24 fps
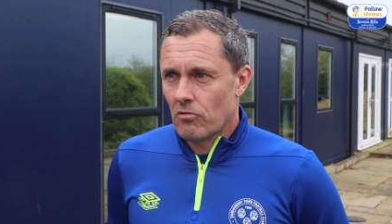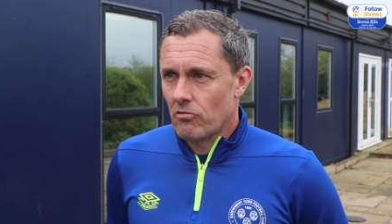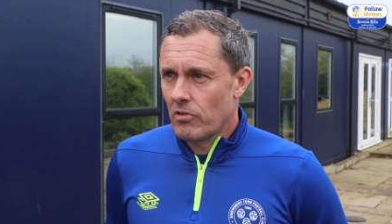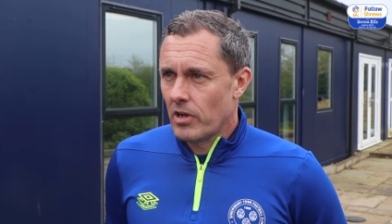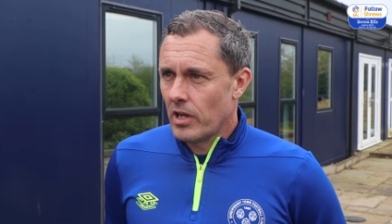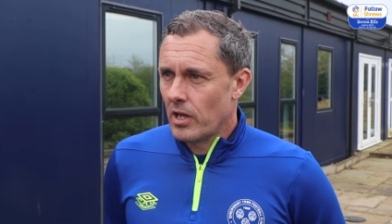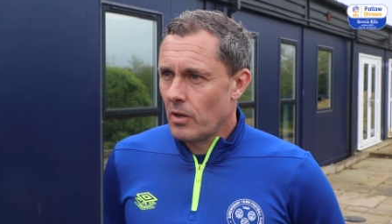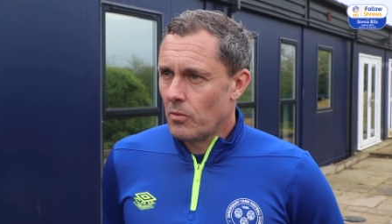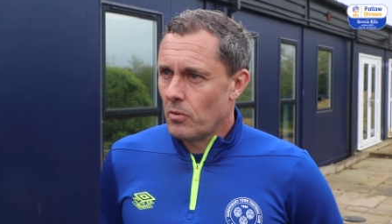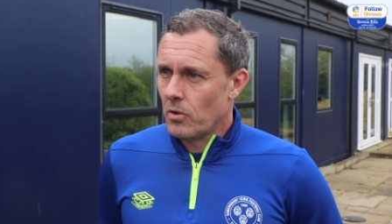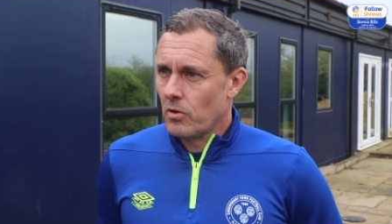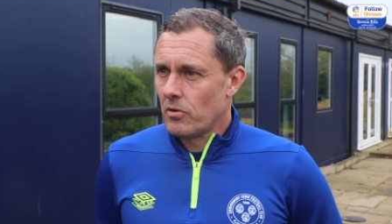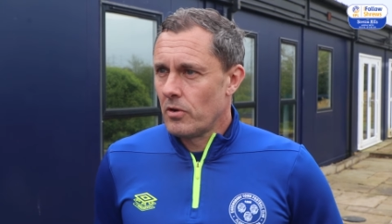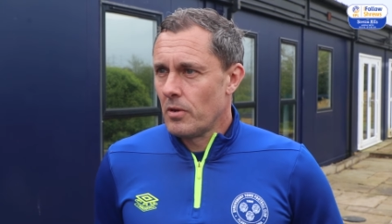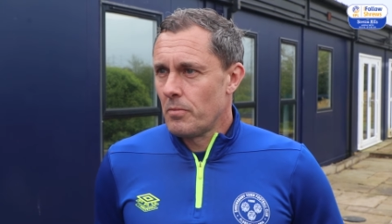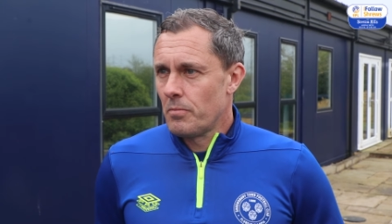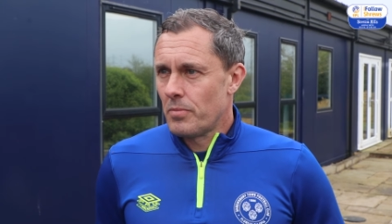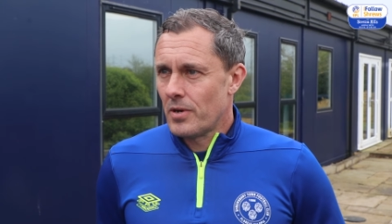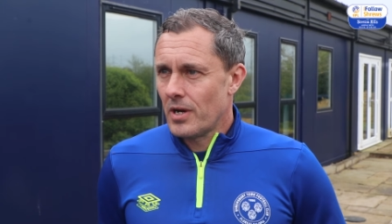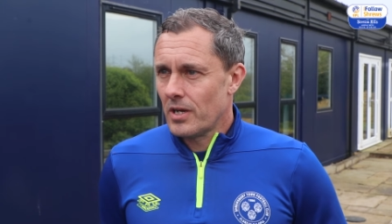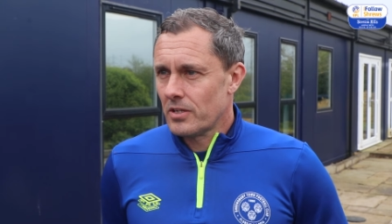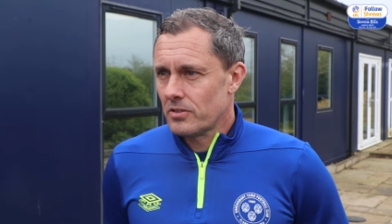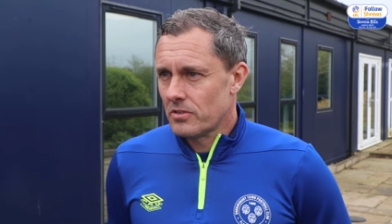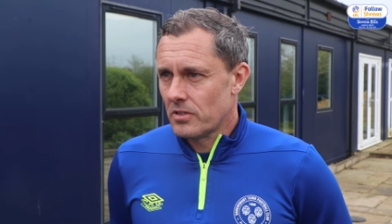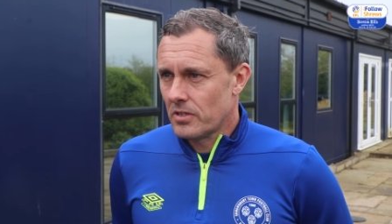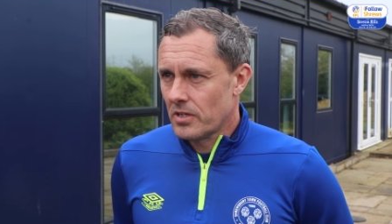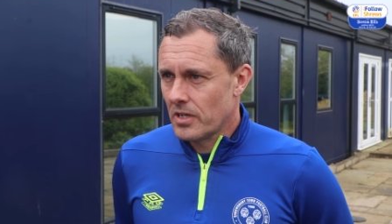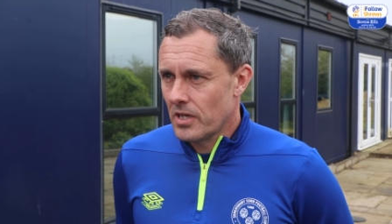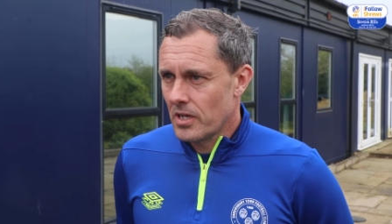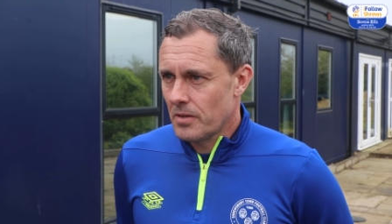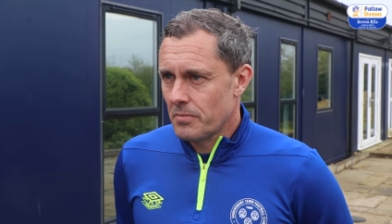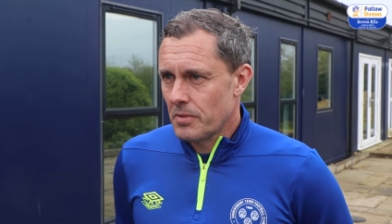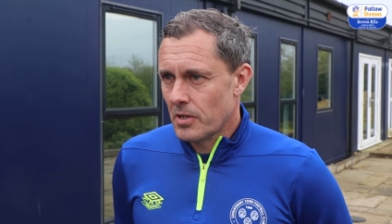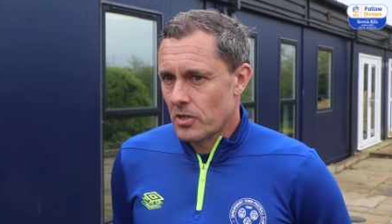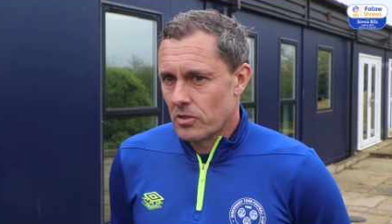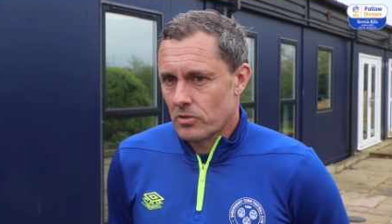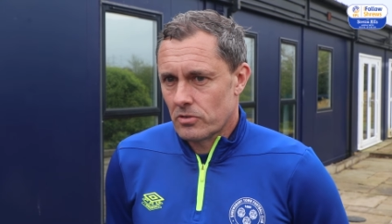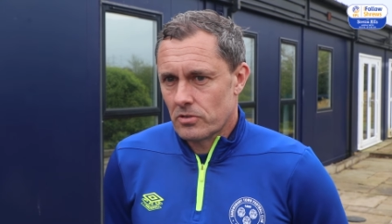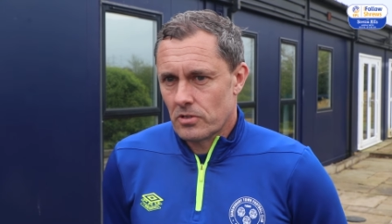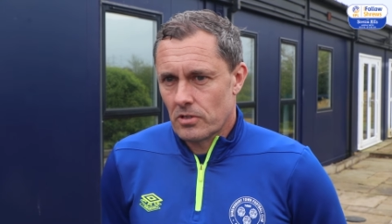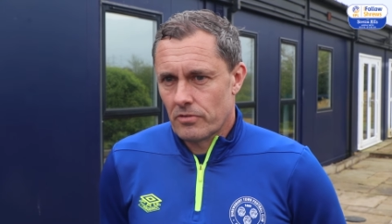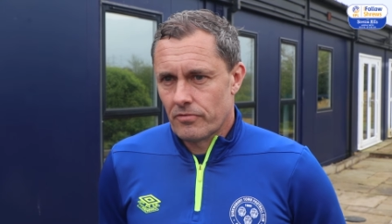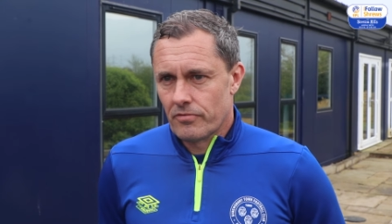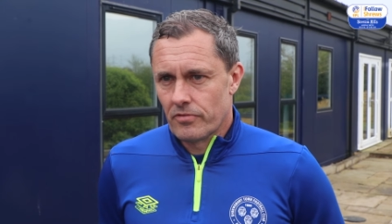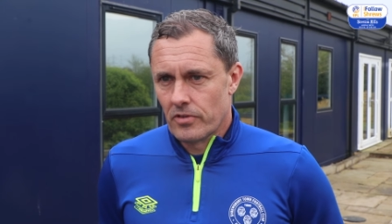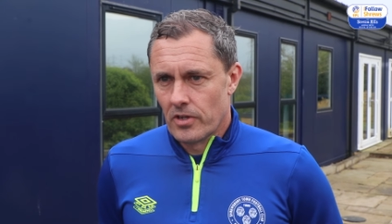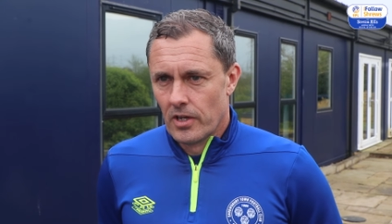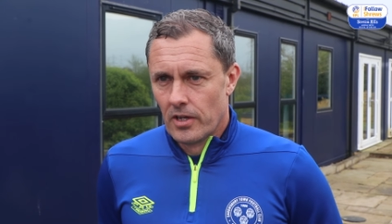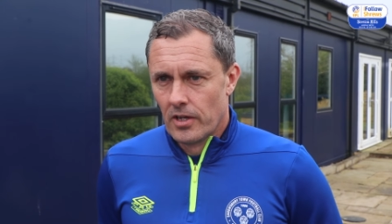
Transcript: I really want to impress today because of